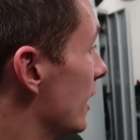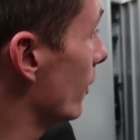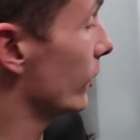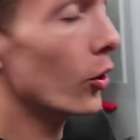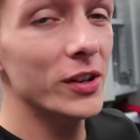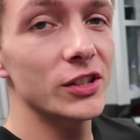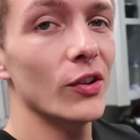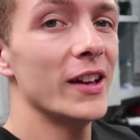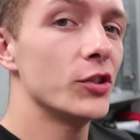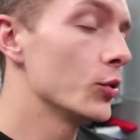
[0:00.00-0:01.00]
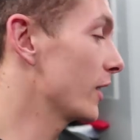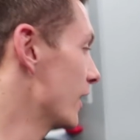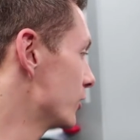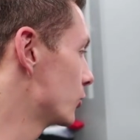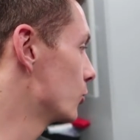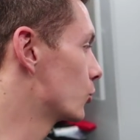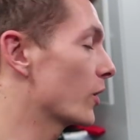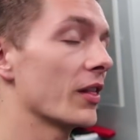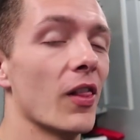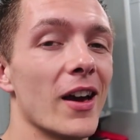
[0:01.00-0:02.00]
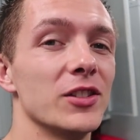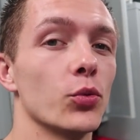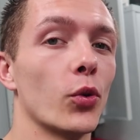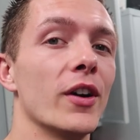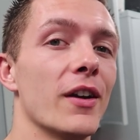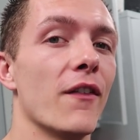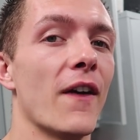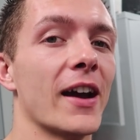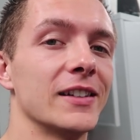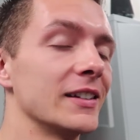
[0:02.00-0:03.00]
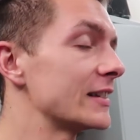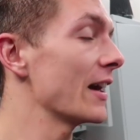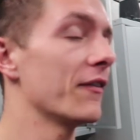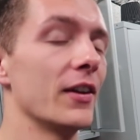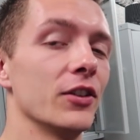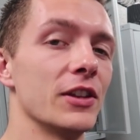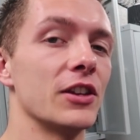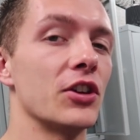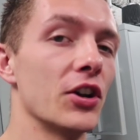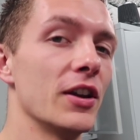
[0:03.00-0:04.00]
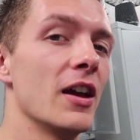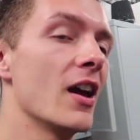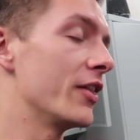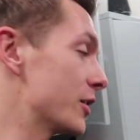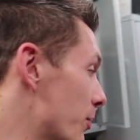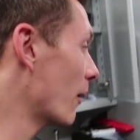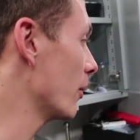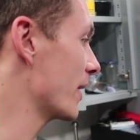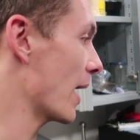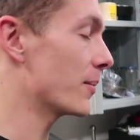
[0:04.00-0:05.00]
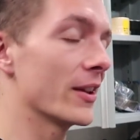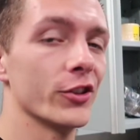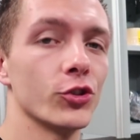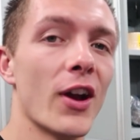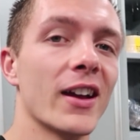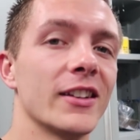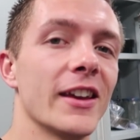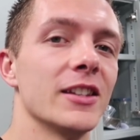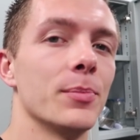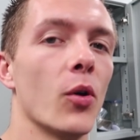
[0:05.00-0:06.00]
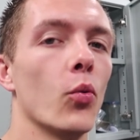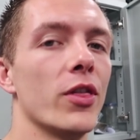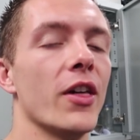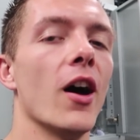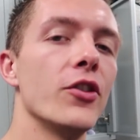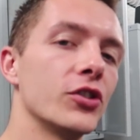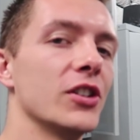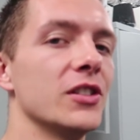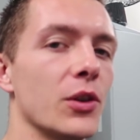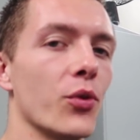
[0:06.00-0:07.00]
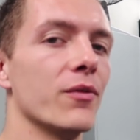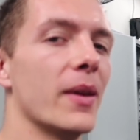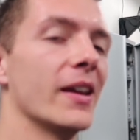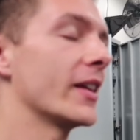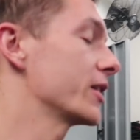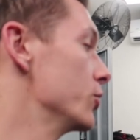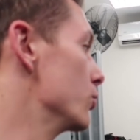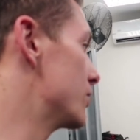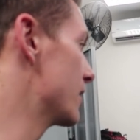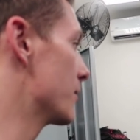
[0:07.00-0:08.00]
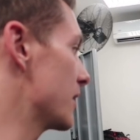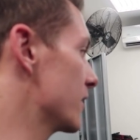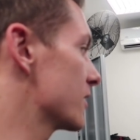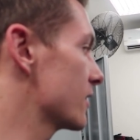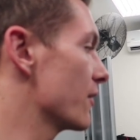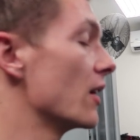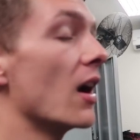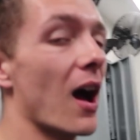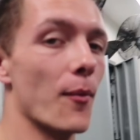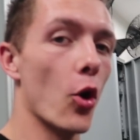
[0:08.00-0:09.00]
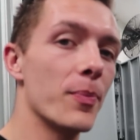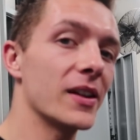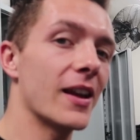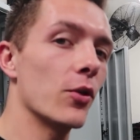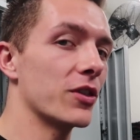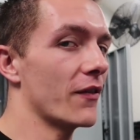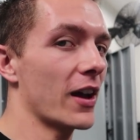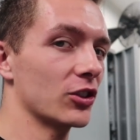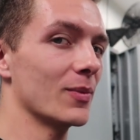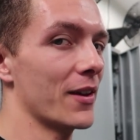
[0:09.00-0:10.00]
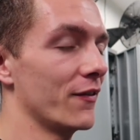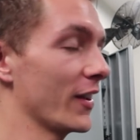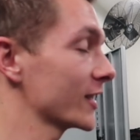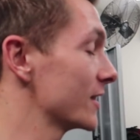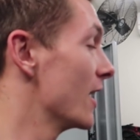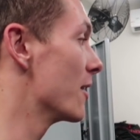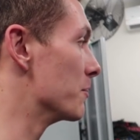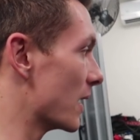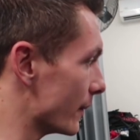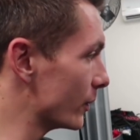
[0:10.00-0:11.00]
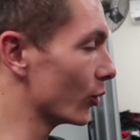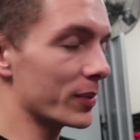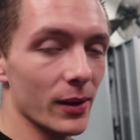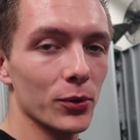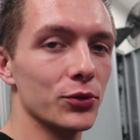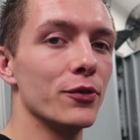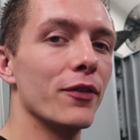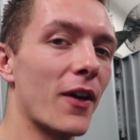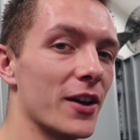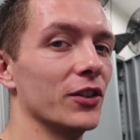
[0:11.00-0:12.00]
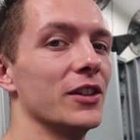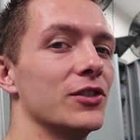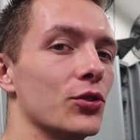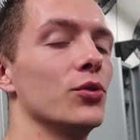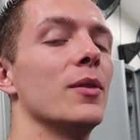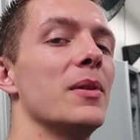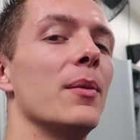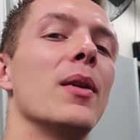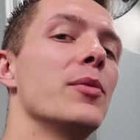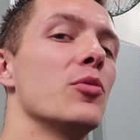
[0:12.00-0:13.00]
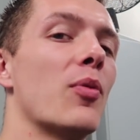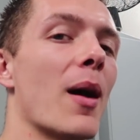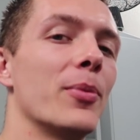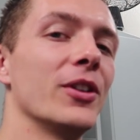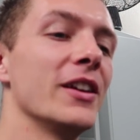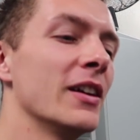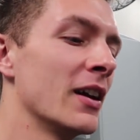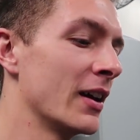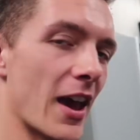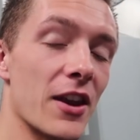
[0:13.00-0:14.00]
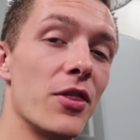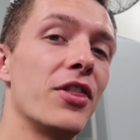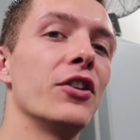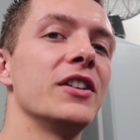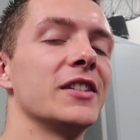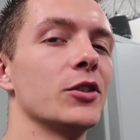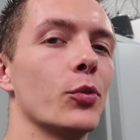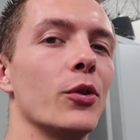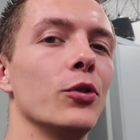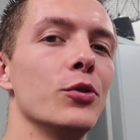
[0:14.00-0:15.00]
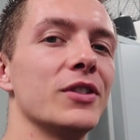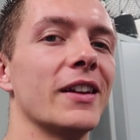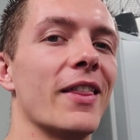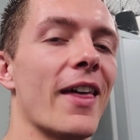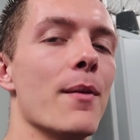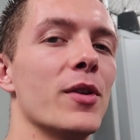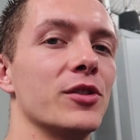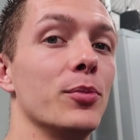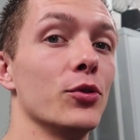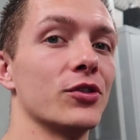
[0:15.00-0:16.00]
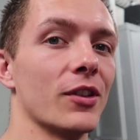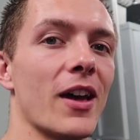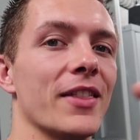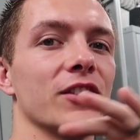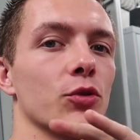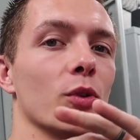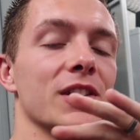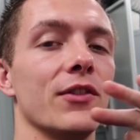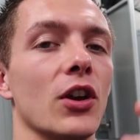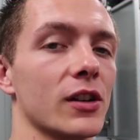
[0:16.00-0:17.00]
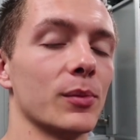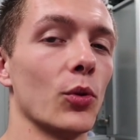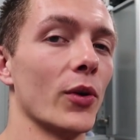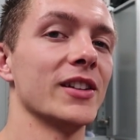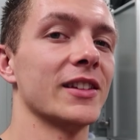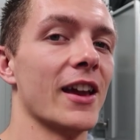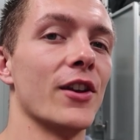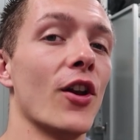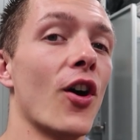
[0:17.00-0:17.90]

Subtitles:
Now, I know we still had tuning issues when the lines were, in fact, definitely good. This probably happened at the track days, but with the other changes that we've made, like the new DME and stuff, I'm hoping now with the vacuum line fixed, maybe we'll be able to finally tune the BMW properly. And in theory, since we were losing that much boost, a line that just wasn't even hooked up to the wastegate at